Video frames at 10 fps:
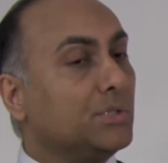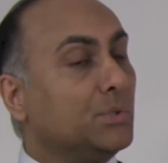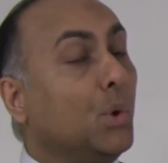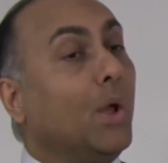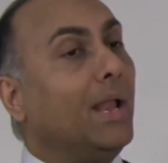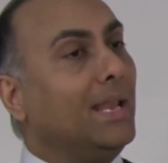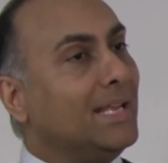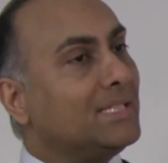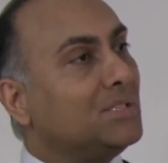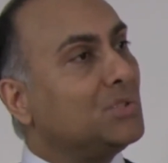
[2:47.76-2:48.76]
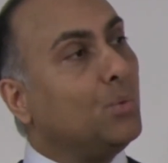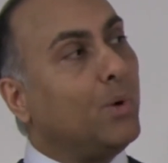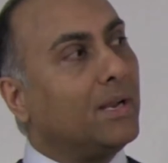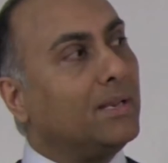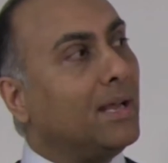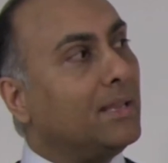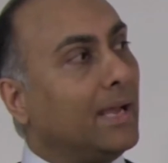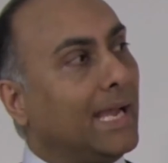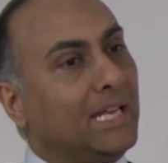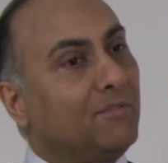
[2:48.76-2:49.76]
to listen to one another
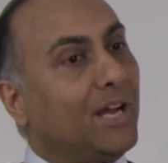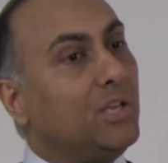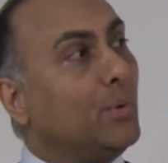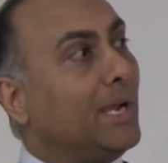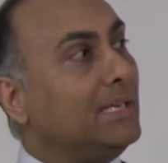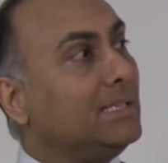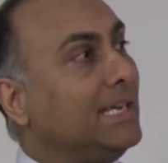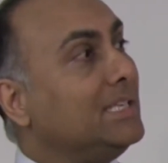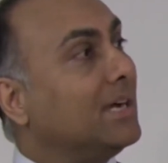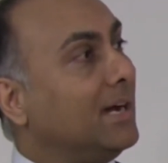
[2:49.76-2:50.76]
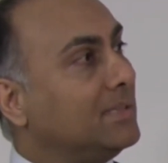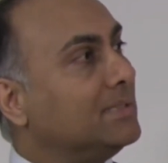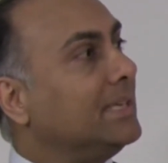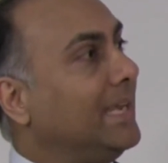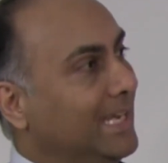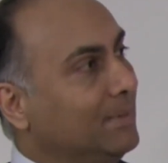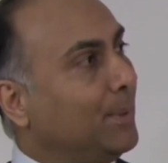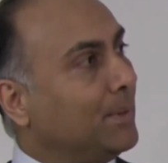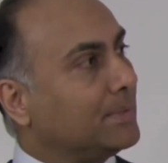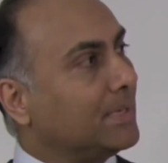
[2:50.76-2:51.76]
and evaluate each other's
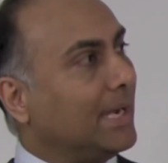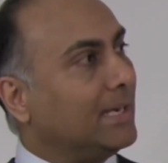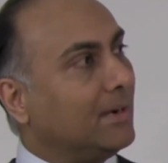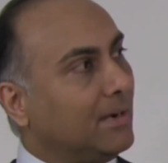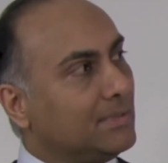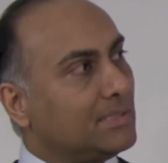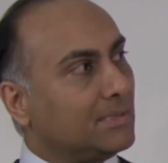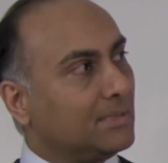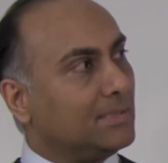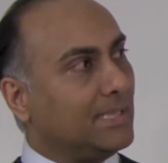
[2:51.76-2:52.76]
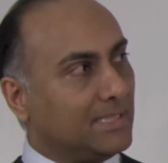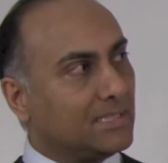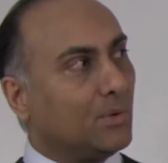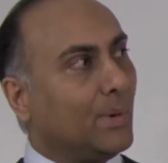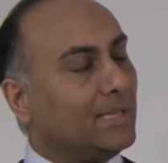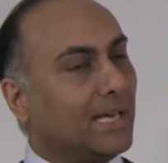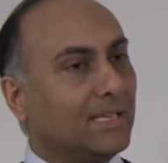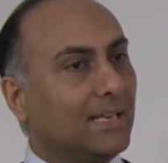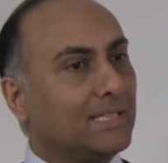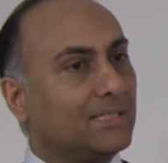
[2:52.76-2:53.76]
input and answers. This is the way that
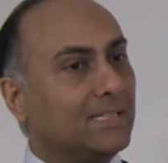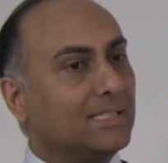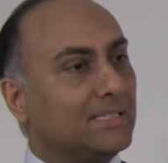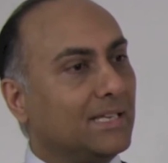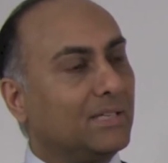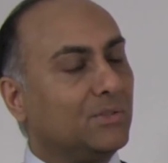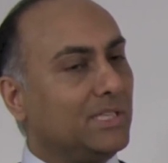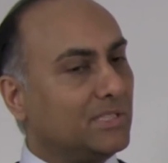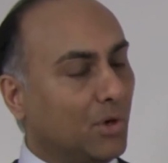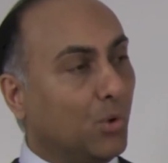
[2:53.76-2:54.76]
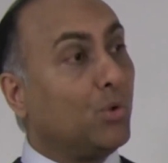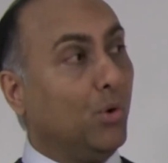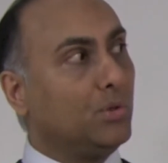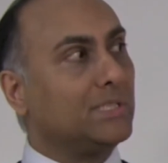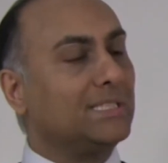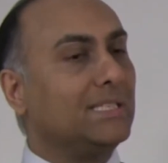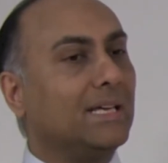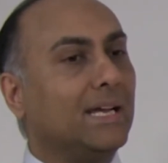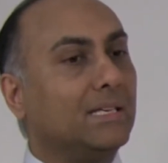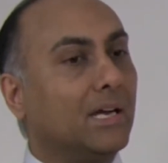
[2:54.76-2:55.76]
the lesson is designed to teach. The whole course is
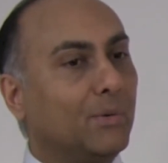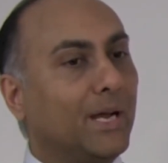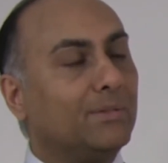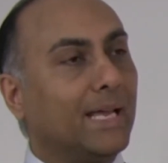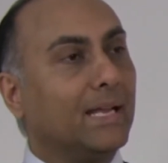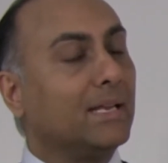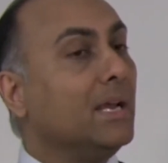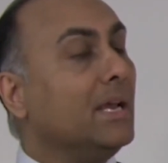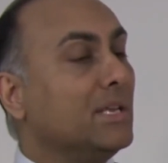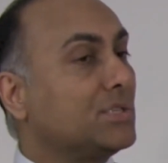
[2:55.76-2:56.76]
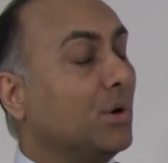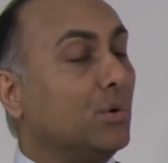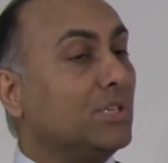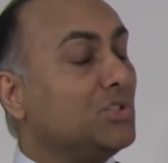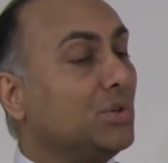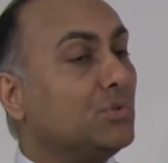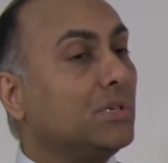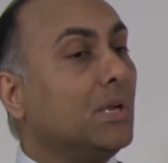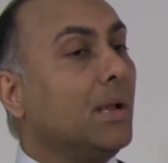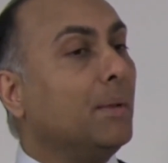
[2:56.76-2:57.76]
designed around that. So the
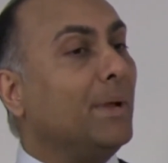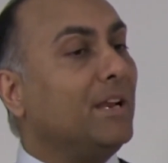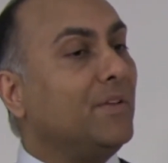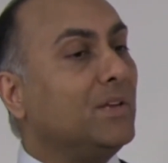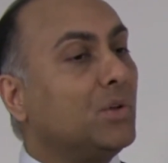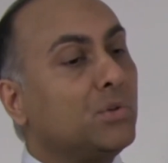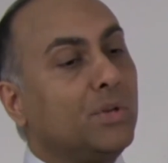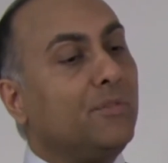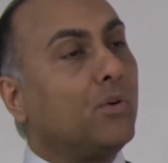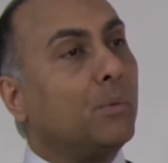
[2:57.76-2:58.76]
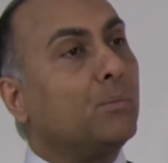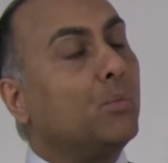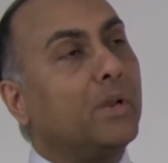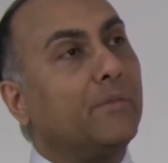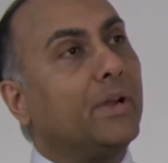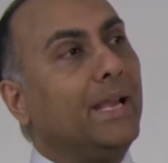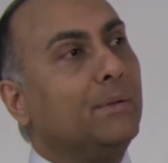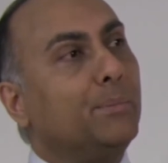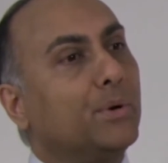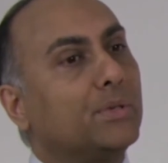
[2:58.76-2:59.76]
children benefit not only from whatever
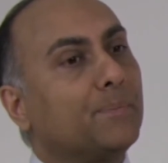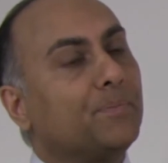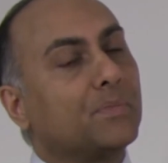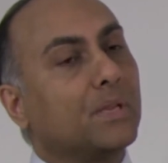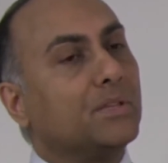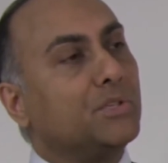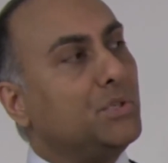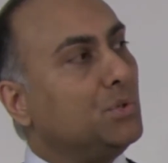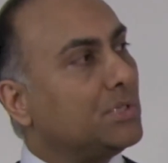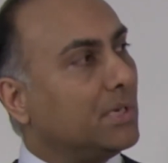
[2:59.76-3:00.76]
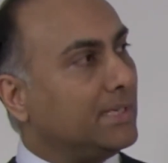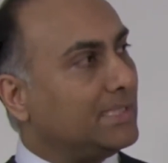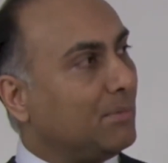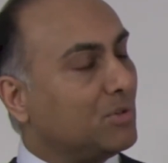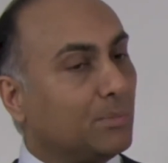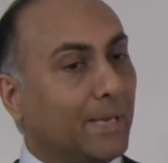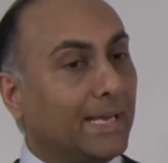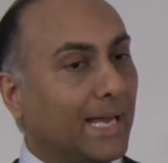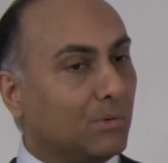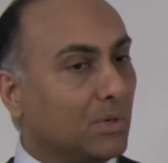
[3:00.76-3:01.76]
input the tutor is able to
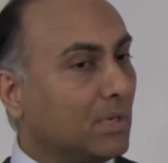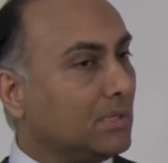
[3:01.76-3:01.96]
make and